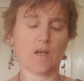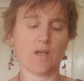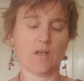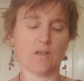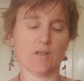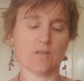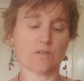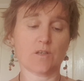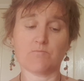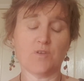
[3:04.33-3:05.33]

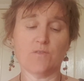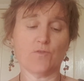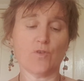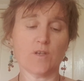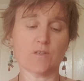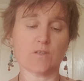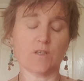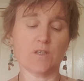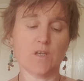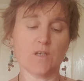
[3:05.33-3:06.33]
It can be a
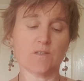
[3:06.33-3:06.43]
variety.